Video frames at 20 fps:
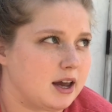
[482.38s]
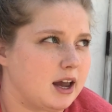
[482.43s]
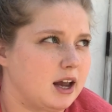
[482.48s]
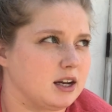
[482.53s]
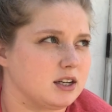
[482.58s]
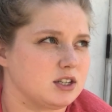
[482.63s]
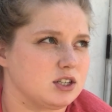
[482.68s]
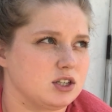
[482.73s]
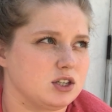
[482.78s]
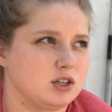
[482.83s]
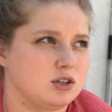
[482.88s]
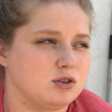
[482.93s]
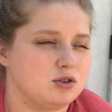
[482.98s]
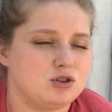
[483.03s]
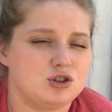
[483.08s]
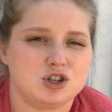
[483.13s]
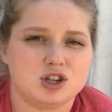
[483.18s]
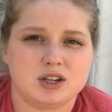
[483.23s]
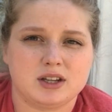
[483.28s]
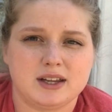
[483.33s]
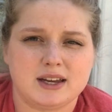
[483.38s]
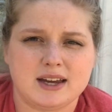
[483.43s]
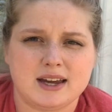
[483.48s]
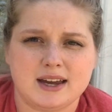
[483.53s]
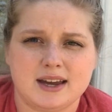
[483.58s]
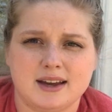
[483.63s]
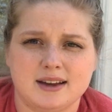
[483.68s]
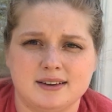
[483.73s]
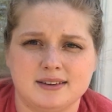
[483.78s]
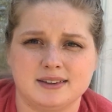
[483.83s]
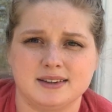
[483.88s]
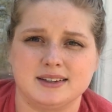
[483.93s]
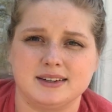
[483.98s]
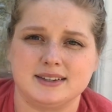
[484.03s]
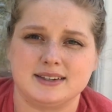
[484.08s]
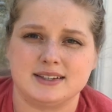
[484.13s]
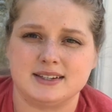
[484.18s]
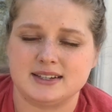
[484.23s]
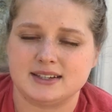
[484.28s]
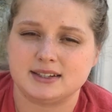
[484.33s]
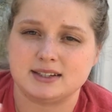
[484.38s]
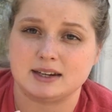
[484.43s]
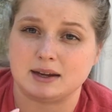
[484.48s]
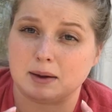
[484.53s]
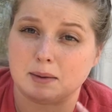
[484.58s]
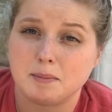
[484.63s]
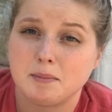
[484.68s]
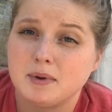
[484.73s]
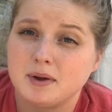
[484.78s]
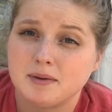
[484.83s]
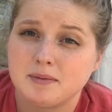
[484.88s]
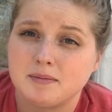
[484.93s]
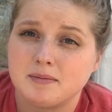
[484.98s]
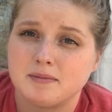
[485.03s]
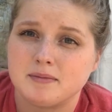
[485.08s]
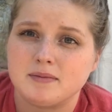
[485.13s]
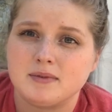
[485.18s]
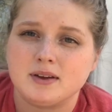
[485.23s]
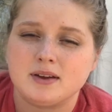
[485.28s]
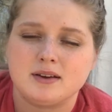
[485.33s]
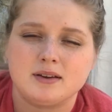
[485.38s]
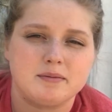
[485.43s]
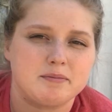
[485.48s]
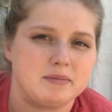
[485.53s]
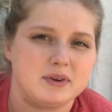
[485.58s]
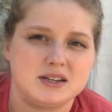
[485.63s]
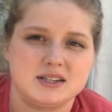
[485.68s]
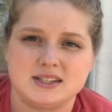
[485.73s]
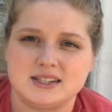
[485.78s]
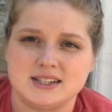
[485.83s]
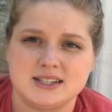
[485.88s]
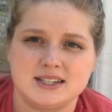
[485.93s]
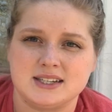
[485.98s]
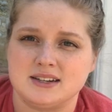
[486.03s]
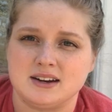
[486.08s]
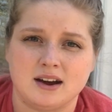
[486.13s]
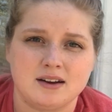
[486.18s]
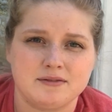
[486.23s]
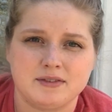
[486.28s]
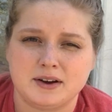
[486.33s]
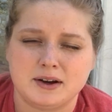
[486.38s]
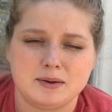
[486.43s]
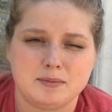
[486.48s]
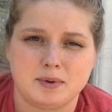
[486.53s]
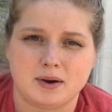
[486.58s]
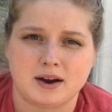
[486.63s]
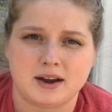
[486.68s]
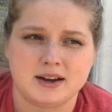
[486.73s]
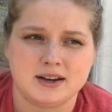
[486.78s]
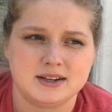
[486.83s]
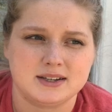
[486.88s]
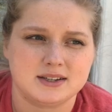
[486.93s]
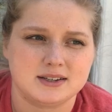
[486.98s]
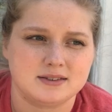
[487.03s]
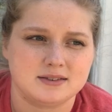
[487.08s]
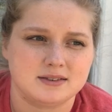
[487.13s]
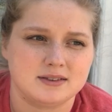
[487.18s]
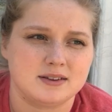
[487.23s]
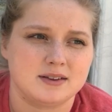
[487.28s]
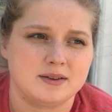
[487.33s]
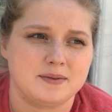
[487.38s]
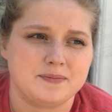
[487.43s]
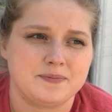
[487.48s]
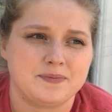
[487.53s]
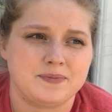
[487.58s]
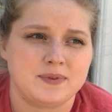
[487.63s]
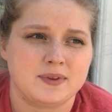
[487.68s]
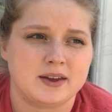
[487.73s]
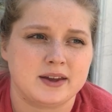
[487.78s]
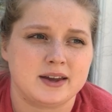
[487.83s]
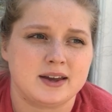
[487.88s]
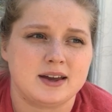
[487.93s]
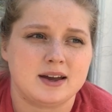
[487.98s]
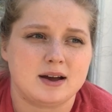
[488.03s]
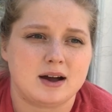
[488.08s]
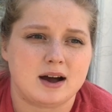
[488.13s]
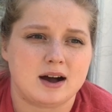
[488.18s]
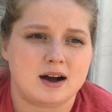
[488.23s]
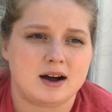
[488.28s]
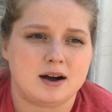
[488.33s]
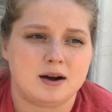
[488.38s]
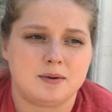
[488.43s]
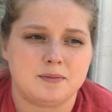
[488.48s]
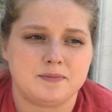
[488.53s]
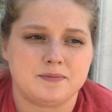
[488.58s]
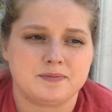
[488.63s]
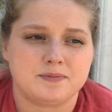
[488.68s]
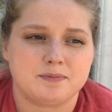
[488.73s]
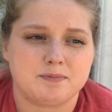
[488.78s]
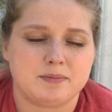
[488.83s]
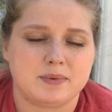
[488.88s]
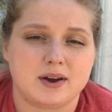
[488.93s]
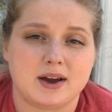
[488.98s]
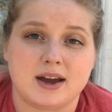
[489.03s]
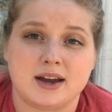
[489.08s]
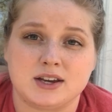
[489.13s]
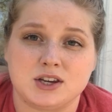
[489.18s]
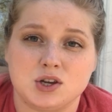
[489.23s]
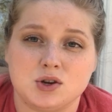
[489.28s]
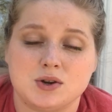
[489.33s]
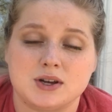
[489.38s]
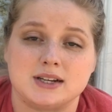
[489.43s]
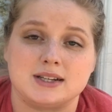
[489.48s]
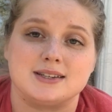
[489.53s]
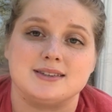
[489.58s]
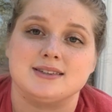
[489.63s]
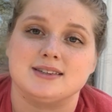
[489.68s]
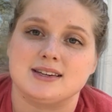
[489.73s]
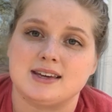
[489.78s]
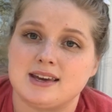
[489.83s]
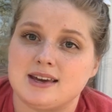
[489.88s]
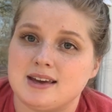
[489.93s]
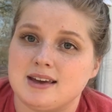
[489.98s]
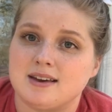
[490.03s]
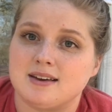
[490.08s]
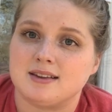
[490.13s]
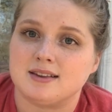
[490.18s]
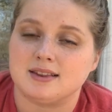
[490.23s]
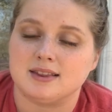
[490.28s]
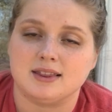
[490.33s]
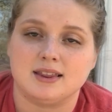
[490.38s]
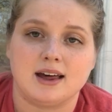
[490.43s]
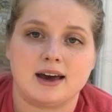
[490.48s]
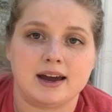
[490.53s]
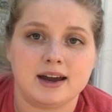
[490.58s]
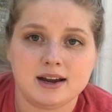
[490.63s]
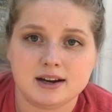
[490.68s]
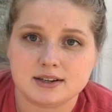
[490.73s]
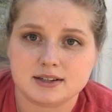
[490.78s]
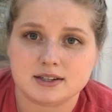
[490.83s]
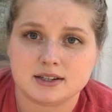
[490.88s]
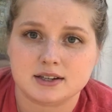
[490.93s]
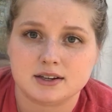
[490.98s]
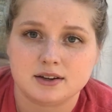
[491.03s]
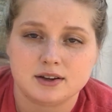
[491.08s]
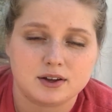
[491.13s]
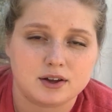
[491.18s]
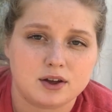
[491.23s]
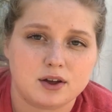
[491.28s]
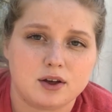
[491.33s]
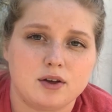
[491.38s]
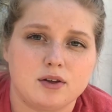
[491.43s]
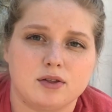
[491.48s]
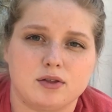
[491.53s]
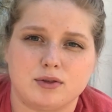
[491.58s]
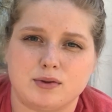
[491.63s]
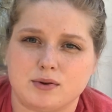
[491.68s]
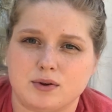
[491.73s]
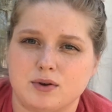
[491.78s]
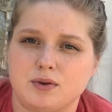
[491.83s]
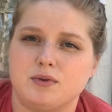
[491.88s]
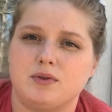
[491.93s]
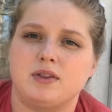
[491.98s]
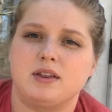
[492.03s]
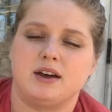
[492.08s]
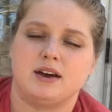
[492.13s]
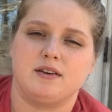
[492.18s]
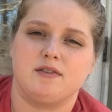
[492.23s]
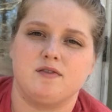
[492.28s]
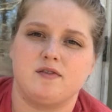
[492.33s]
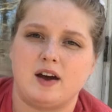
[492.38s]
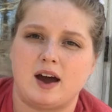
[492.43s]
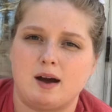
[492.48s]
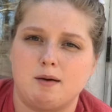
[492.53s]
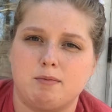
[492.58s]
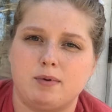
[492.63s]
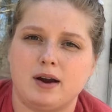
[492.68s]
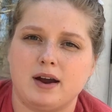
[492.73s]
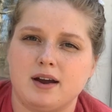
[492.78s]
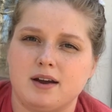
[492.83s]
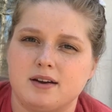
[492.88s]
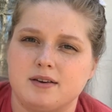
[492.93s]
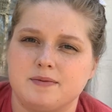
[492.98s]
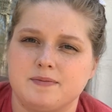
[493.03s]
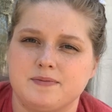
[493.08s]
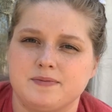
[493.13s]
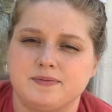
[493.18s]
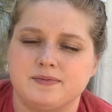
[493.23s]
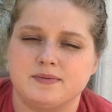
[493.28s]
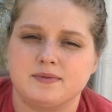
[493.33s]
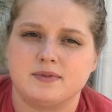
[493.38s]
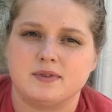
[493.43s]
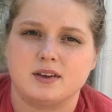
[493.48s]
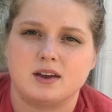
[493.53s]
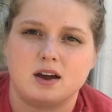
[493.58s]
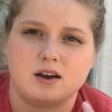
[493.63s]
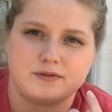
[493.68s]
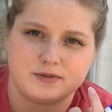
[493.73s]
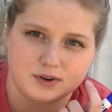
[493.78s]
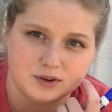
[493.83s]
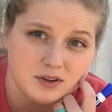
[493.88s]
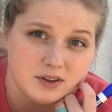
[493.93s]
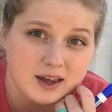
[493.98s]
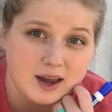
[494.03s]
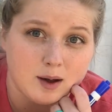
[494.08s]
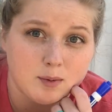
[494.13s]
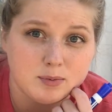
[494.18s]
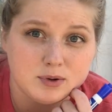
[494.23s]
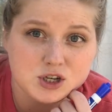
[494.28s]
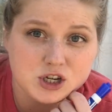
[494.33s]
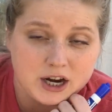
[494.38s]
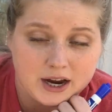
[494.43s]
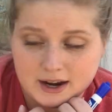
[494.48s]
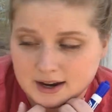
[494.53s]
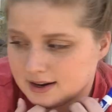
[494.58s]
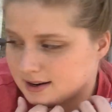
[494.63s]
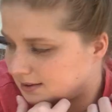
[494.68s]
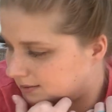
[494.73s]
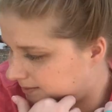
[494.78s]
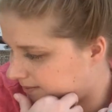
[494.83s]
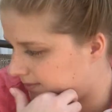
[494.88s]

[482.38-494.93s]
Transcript: it's usually dim, means it's not very bright, and you can see light through the fabric of your lampshade.